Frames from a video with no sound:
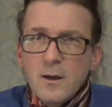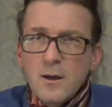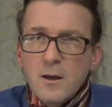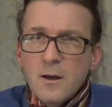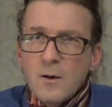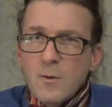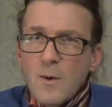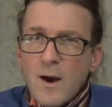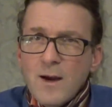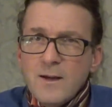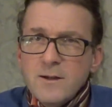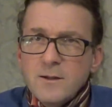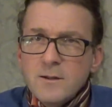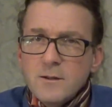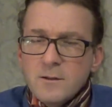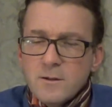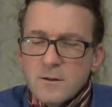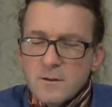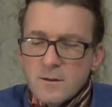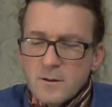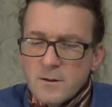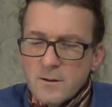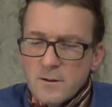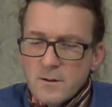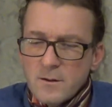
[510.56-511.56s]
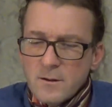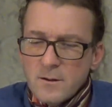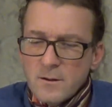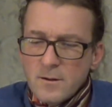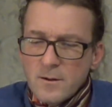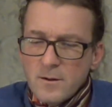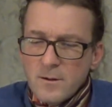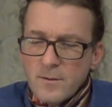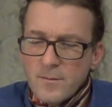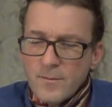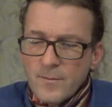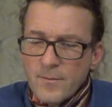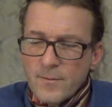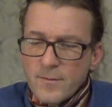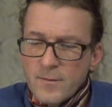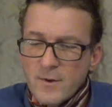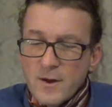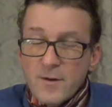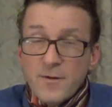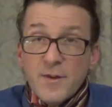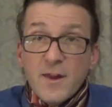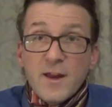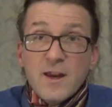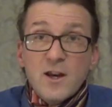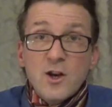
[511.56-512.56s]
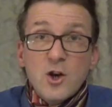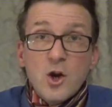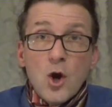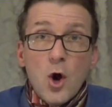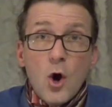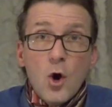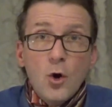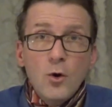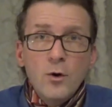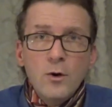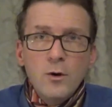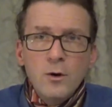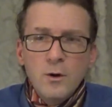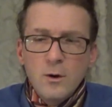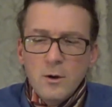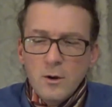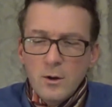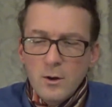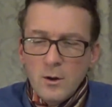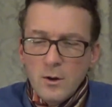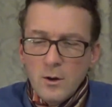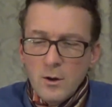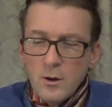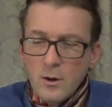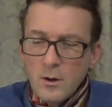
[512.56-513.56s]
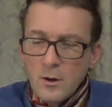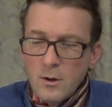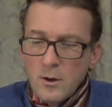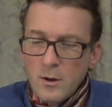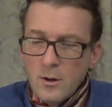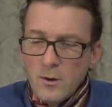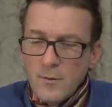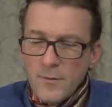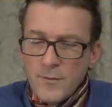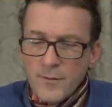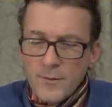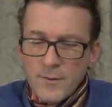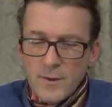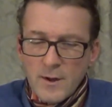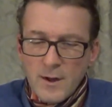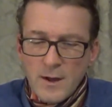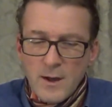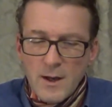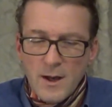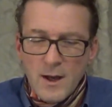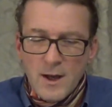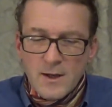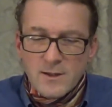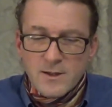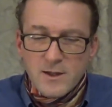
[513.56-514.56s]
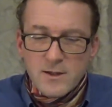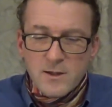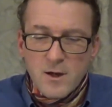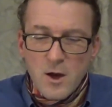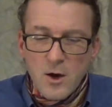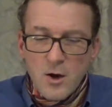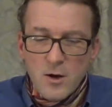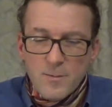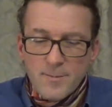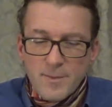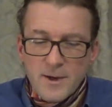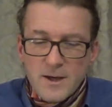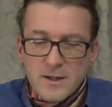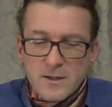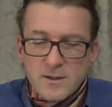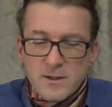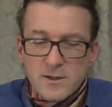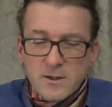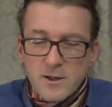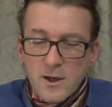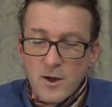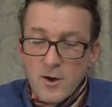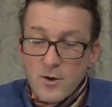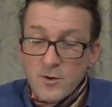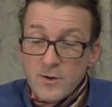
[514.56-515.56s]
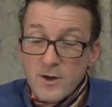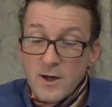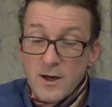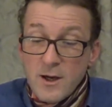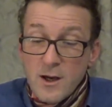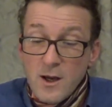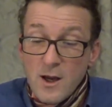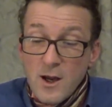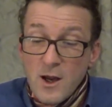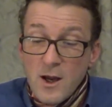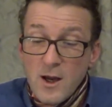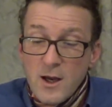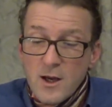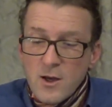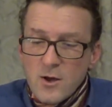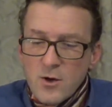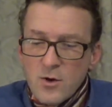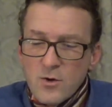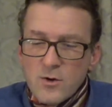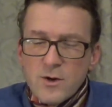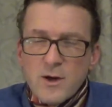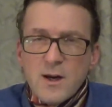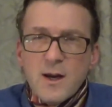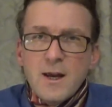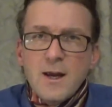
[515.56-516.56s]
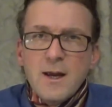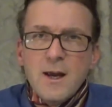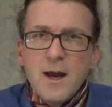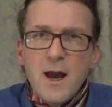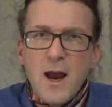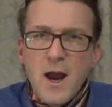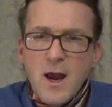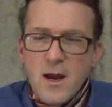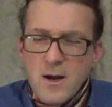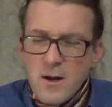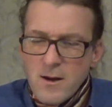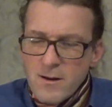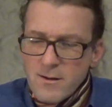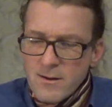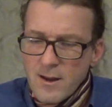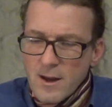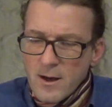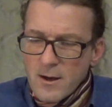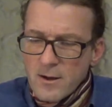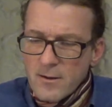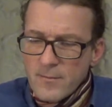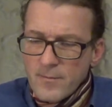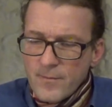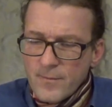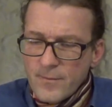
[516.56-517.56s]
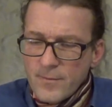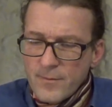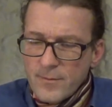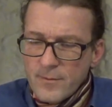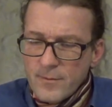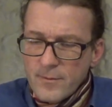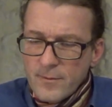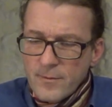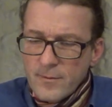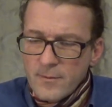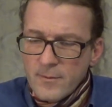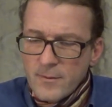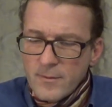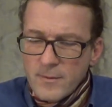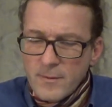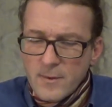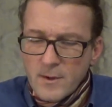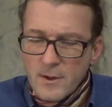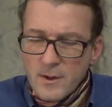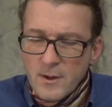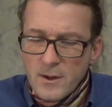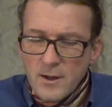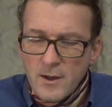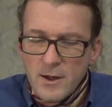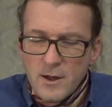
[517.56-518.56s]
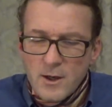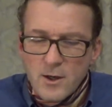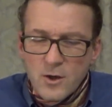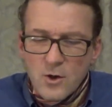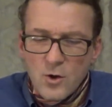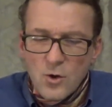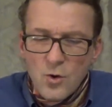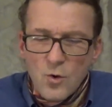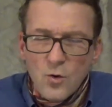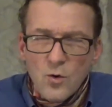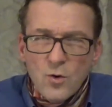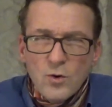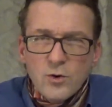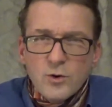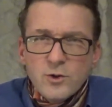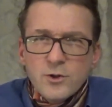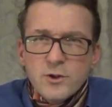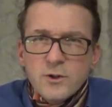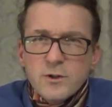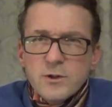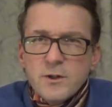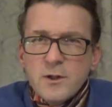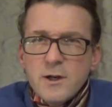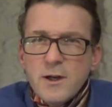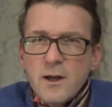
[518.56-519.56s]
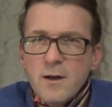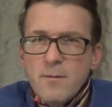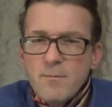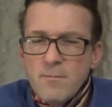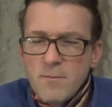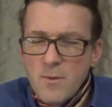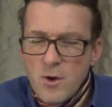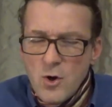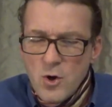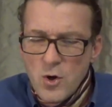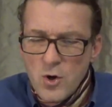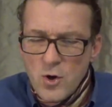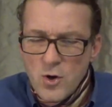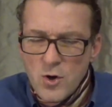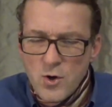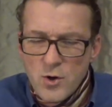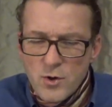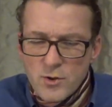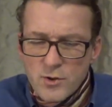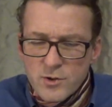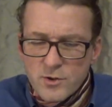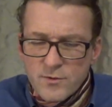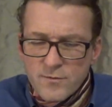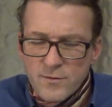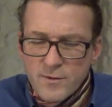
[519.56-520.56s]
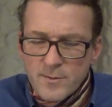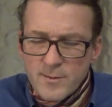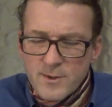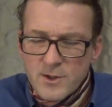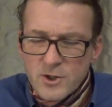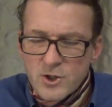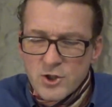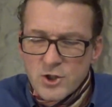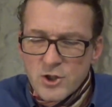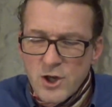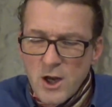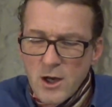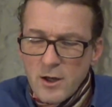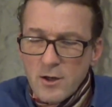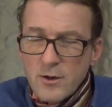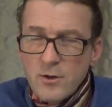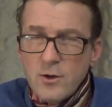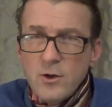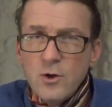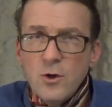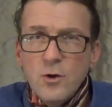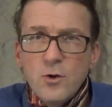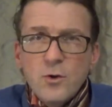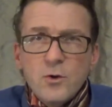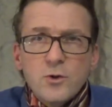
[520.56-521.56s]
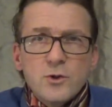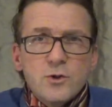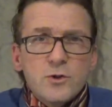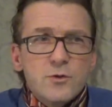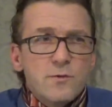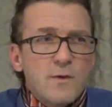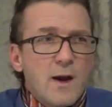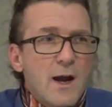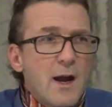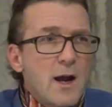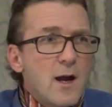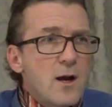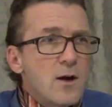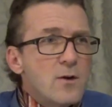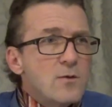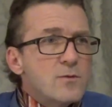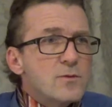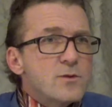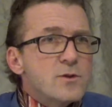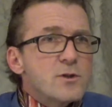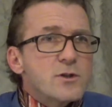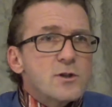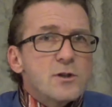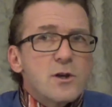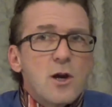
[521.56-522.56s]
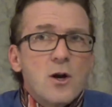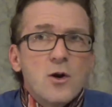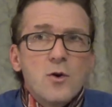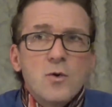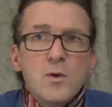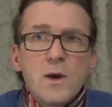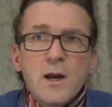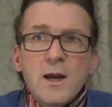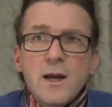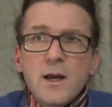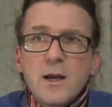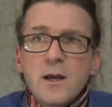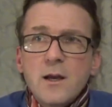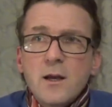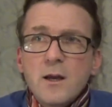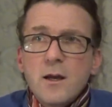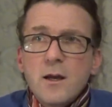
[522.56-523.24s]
He waited. Had they gone? As his heartbeat slowed, he couldn't hear anything. He cautiously emerged from his shell and looked around slowly.